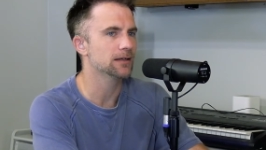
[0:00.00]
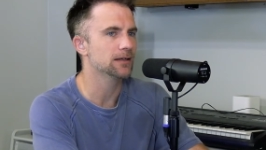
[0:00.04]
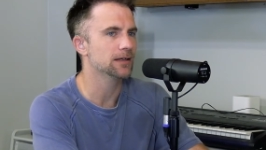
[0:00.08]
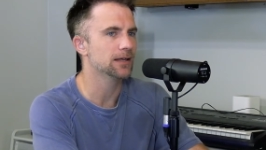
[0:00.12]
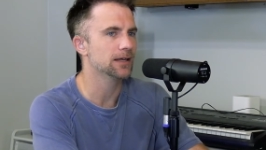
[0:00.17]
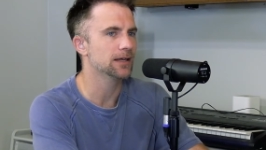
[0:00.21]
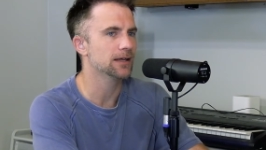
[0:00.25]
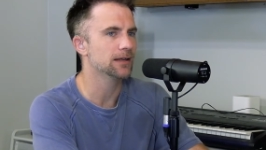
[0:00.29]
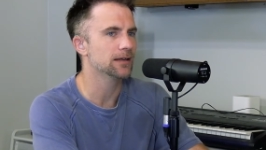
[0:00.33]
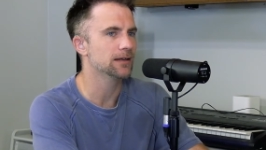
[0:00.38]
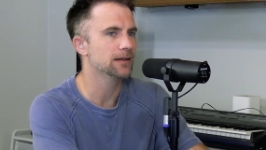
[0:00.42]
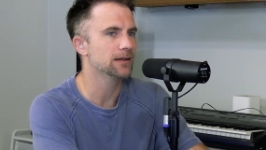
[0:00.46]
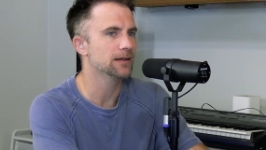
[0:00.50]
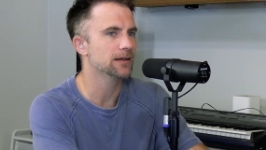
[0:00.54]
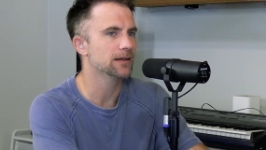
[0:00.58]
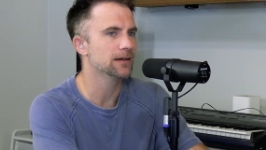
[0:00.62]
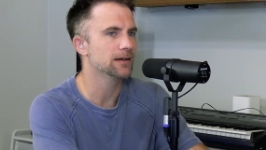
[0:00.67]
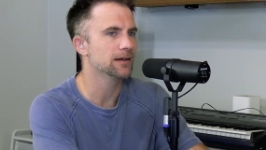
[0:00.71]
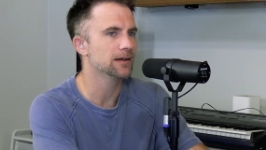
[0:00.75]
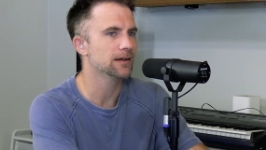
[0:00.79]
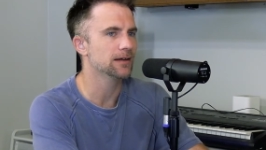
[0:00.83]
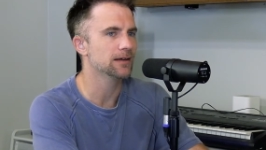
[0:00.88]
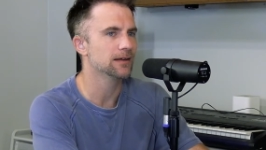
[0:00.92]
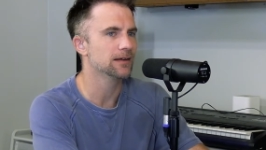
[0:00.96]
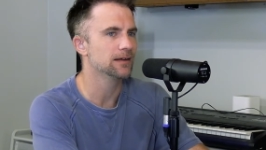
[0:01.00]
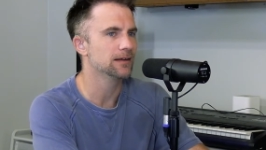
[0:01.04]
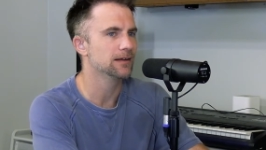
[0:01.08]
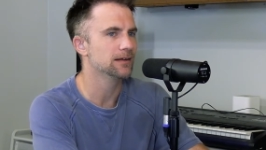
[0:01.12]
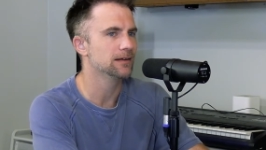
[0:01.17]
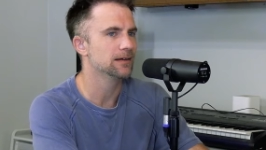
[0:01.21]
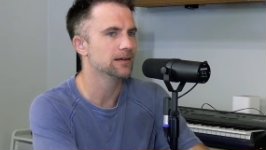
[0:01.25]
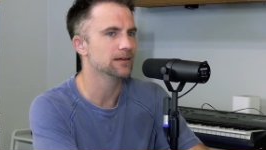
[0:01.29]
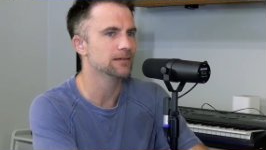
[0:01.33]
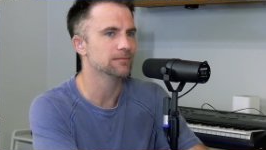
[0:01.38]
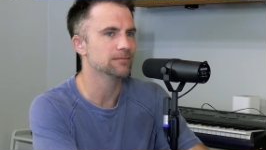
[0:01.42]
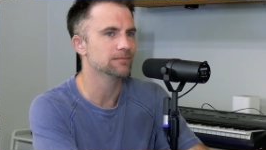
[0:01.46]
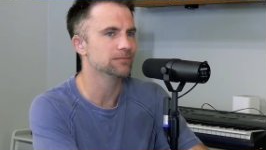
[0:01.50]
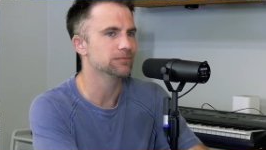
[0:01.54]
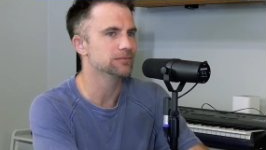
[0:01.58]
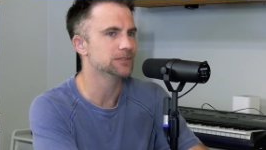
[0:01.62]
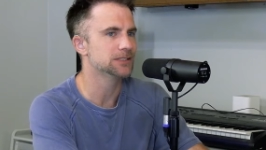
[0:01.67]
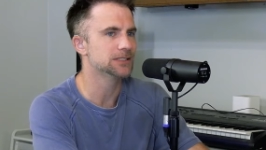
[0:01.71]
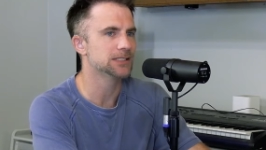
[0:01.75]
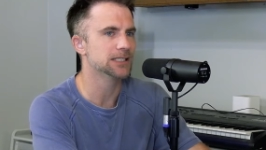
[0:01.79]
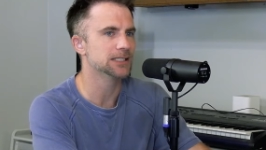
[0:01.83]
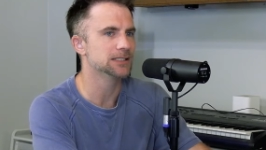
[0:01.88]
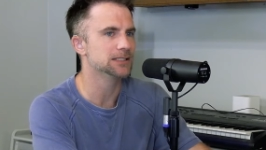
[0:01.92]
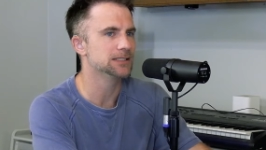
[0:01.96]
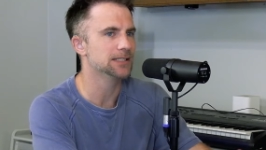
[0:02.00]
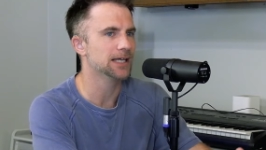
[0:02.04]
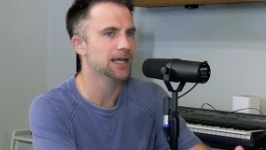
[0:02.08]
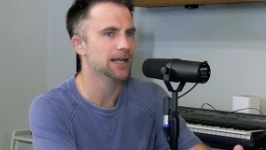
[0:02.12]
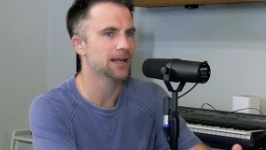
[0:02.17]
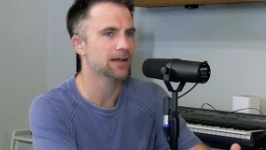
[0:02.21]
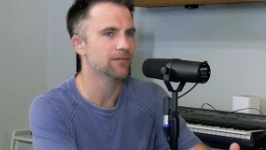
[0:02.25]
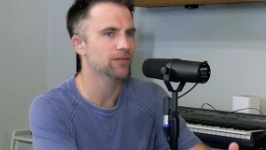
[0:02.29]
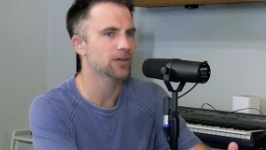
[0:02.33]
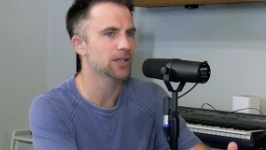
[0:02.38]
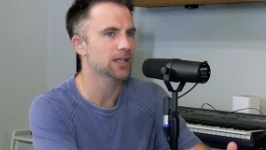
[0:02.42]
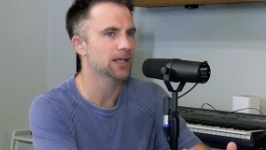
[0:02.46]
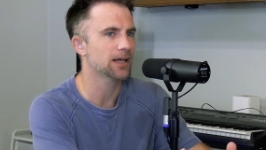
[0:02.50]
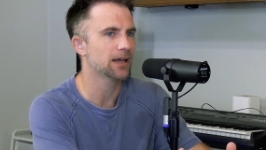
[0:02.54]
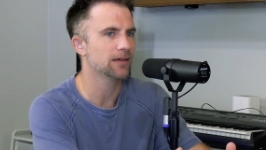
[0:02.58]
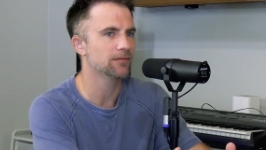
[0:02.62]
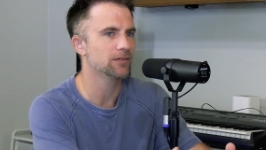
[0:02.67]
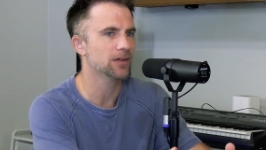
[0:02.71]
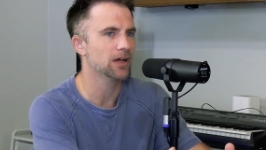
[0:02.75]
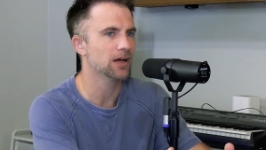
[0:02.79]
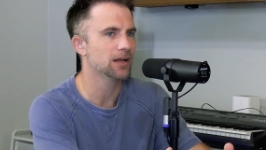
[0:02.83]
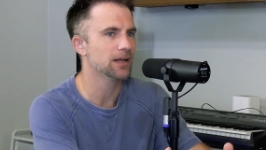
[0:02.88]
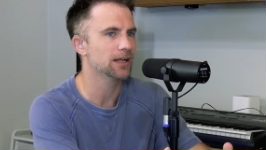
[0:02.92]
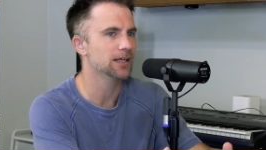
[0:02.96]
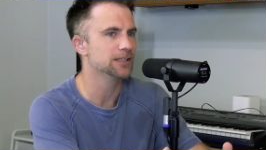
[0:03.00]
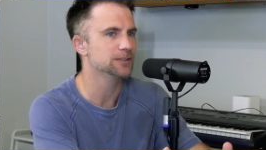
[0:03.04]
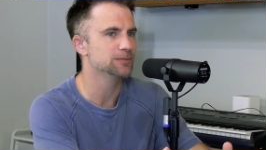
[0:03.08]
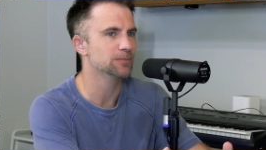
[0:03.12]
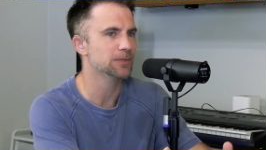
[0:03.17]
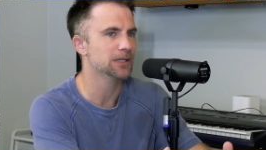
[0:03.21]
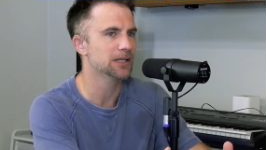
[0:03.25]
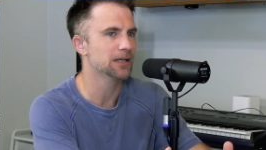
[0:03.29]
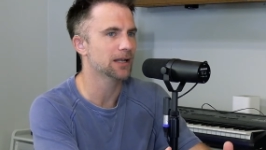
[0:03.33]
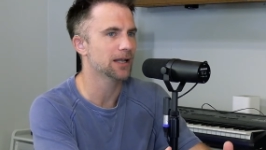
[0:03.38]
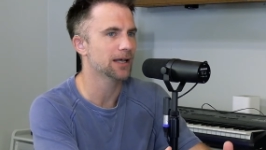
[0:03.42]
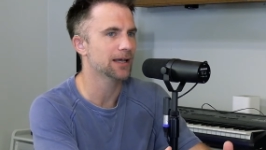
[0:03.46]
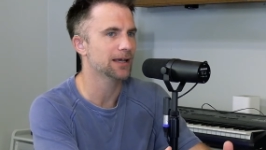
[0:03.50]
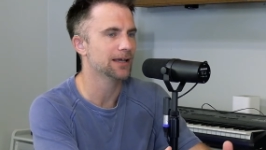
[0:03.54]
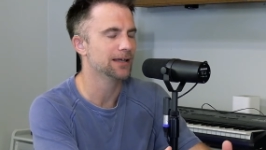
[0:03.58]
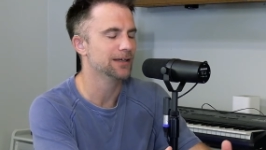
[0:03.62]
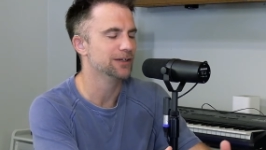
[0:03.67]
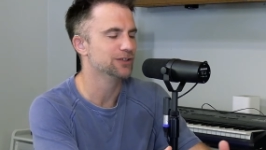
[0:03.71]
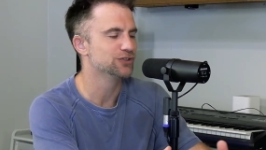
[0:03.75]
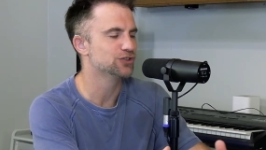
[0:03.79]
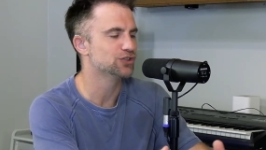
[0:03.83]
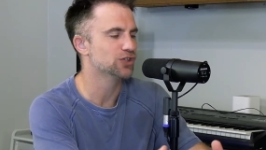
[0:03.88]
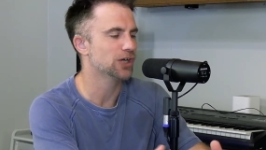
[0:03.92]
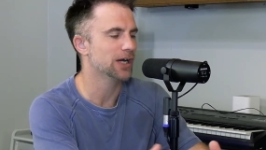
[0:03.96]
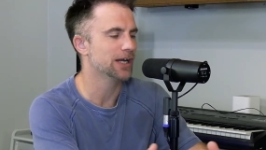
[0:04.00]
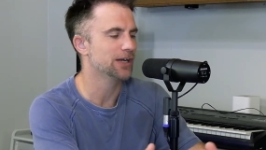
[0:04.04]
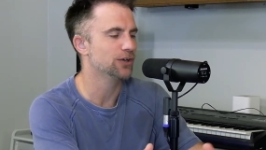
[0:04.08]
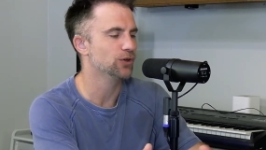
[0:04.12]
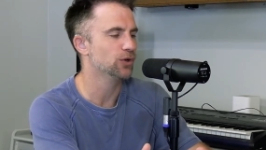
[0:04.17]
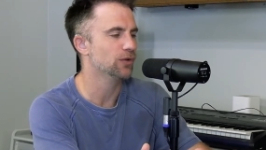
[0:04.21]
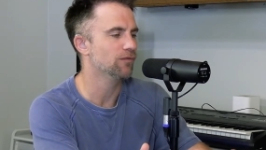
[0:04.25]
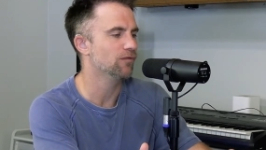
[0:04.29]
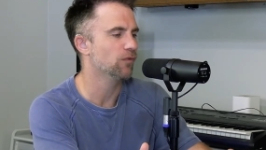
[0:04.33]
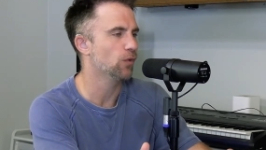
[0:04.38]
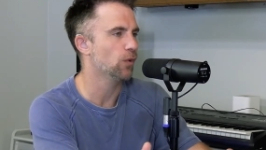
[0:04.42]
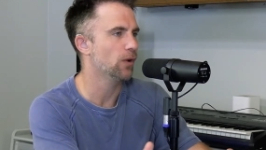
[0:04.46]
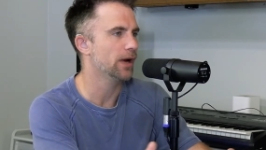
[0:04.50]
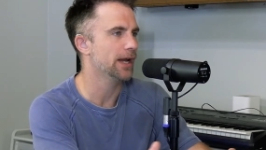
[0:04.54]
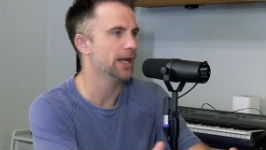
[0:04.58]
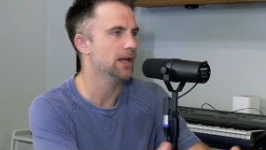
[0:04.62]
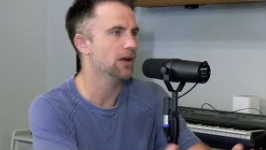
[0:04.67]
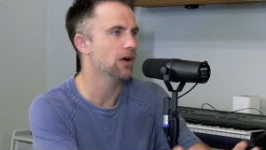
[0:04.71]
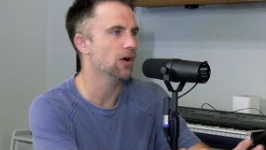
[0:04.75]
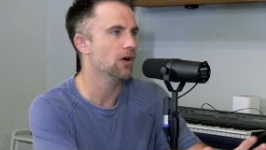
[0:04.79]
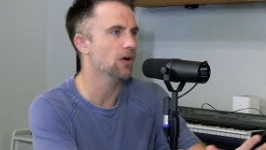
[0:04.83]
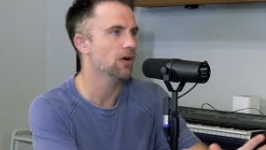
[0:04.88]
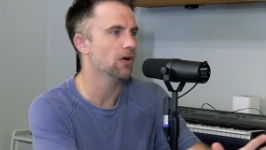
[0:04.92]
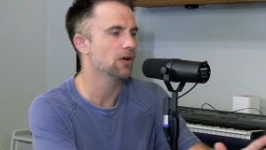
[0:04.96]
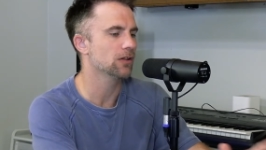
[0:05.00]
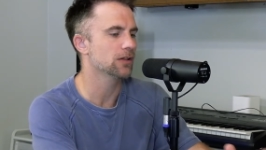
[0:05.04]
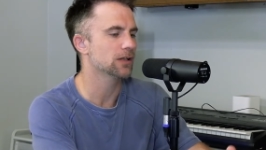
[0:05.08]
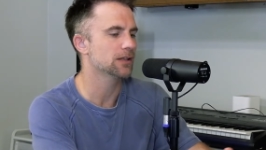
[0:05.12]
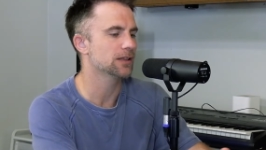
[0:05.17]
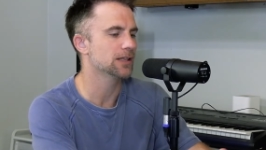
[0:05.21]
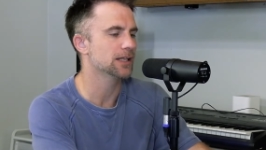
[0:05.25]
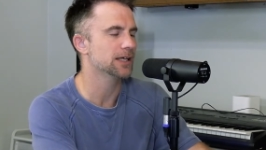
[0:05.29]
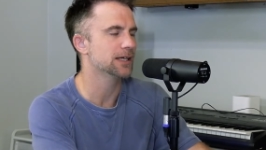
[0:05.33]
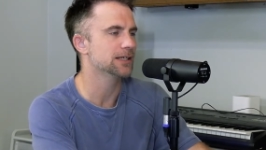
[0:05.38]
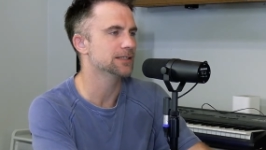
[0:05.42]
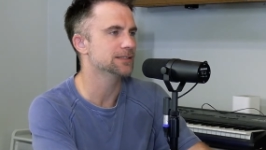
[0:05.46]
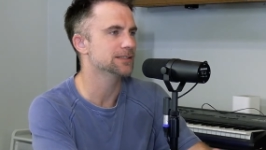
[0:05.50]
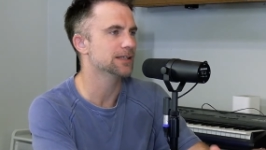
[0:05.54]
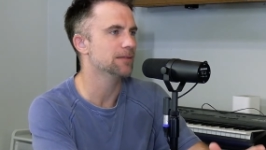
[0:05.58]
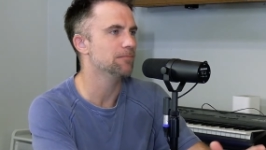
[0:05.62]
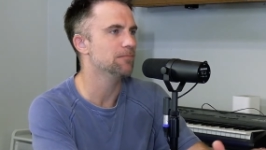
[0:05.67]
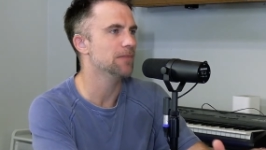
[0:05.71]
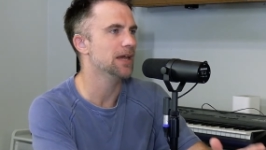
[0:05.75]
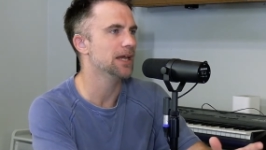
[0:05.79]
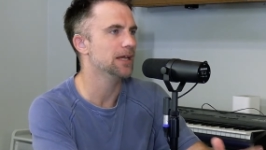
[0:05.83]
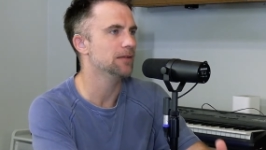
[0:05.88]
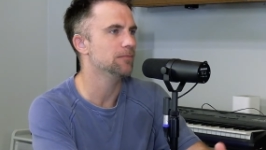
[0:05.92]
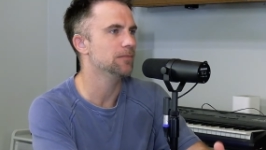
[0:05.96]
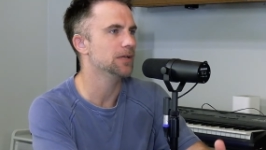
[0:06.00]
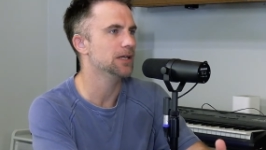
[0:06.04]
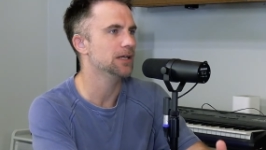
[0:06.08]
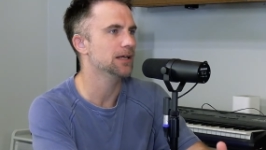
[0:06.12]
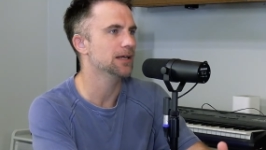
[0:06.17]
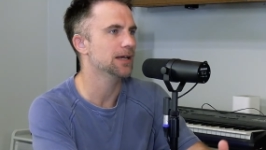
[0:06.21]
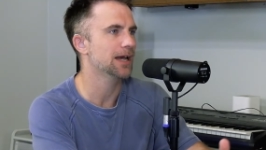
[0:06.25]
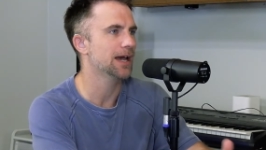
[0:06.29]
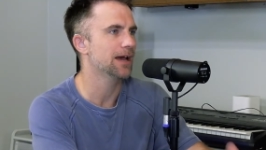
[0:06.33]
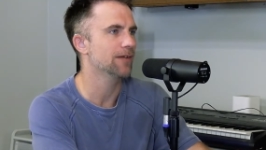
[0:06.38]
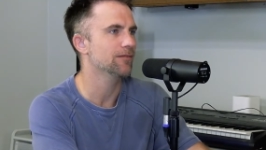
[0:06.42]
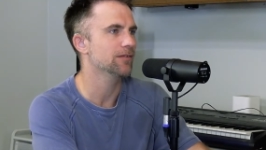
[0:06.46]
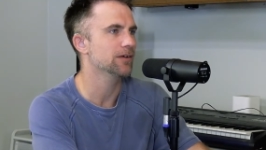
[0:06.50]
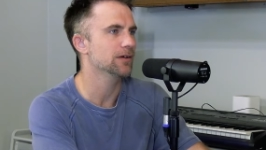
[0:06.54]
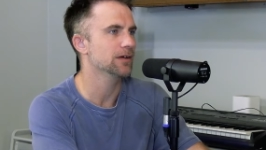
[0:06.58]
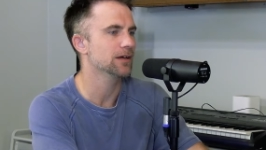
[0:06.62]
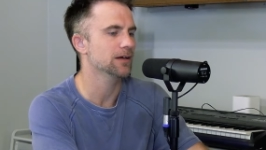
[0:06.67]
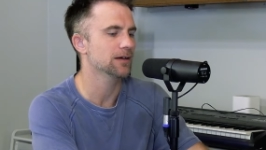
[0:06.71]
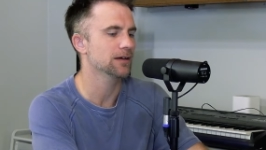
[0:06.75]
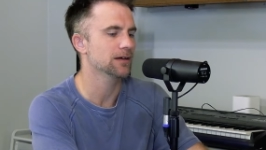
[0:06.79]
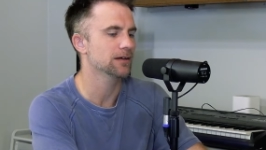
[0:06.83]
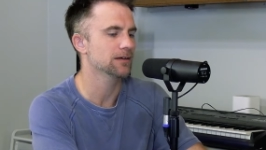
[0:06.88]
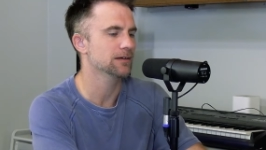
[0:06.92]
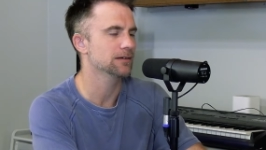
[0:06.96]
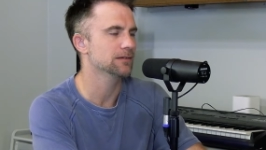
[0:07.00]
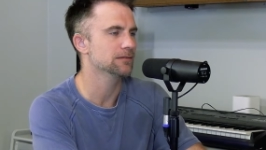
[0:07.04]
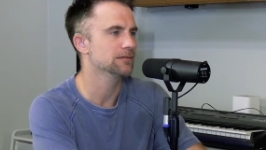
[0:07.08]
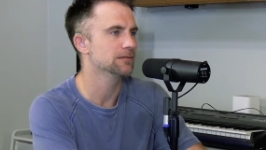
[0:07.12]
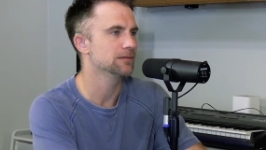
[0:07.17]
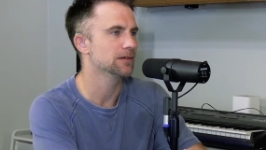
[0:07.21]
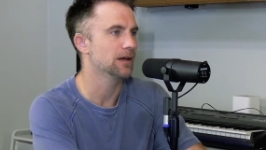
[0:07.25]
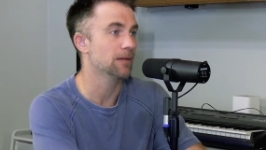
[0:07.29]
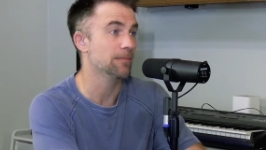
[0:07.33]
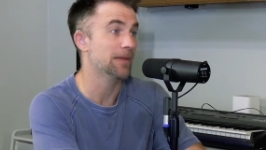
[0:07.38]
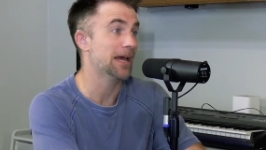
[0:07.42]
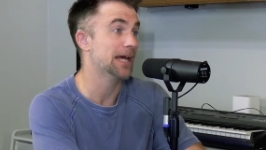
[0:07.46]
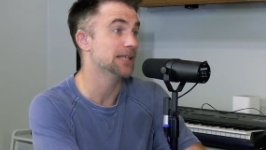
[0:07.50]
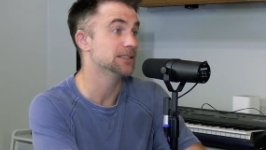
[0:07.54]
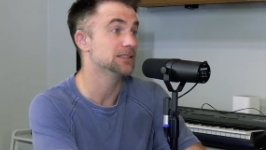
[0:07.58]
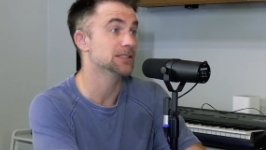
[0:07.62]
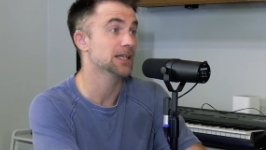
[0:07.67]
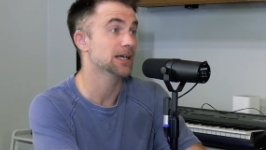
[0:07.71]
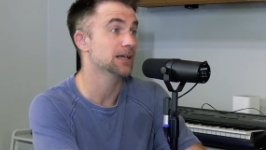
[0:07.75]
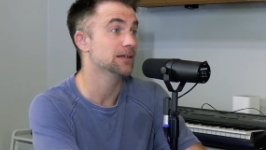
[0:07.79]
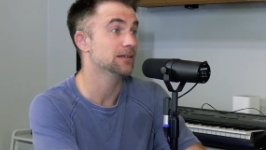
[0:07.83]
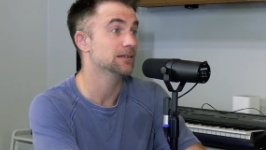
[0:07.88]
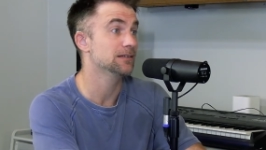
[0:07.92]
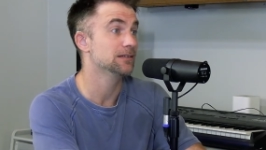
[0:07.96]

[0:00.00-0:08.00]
And since then, everything I've done has been like trying to avoid all the things that made me have a bad set.